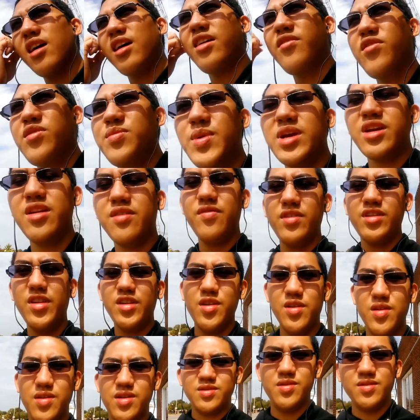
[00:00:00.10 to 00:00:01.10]
I haven't made a
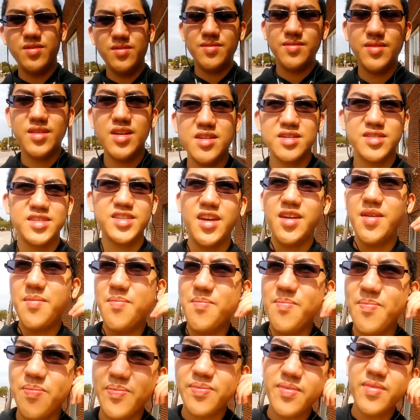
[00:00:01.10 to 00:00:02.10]
video in a long
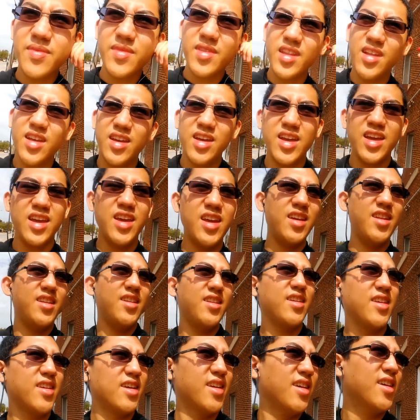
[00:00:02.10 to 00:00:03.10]
time.
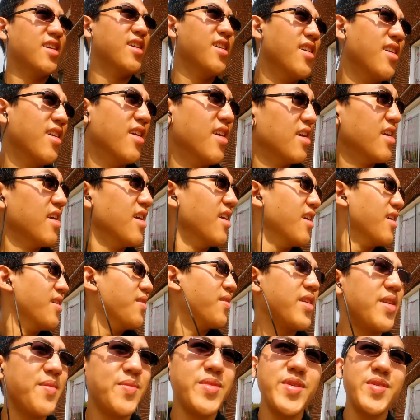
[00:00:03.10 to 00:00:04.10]
And
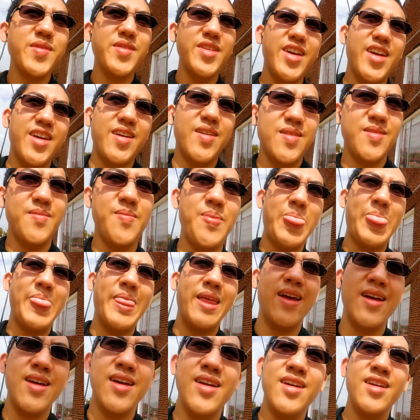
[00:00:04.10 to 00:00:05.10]
what I'm doing now
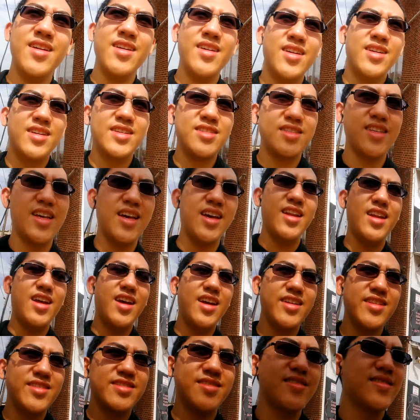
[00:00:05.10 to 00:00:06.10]
is
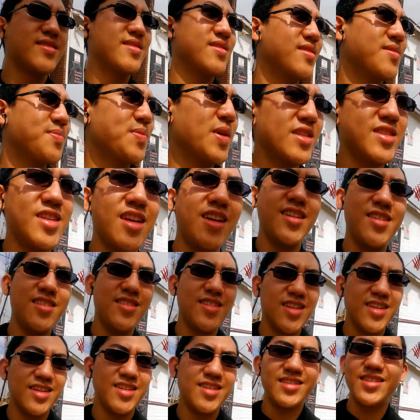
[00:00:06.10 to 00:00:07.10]
that I just
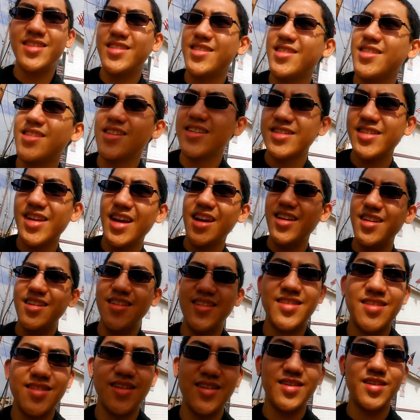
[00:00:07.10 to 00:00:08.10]
spontaneously
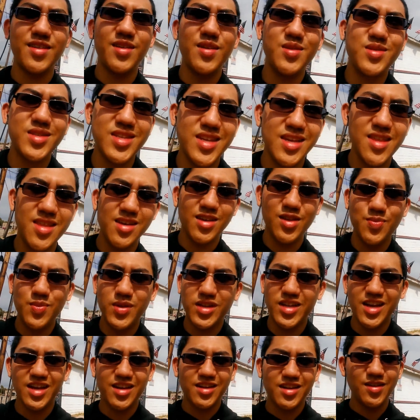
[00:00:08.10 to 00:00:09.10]
decided to go see The
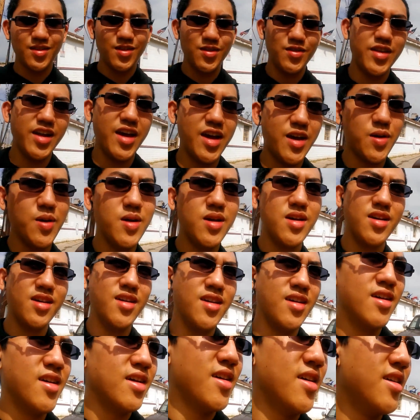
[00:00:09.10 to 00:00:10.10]
Spectacular Now.
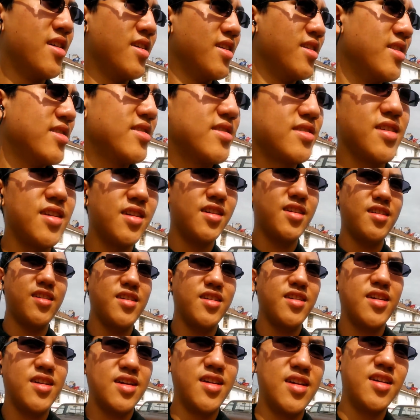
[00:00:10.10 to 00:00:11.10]
It's
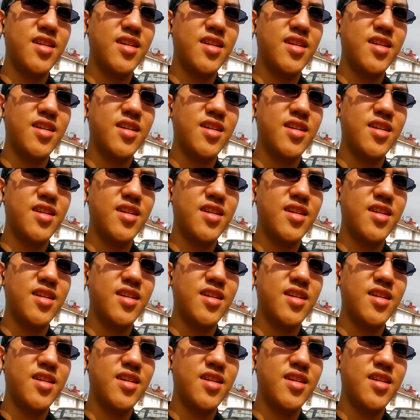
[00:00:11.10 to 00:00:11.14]
a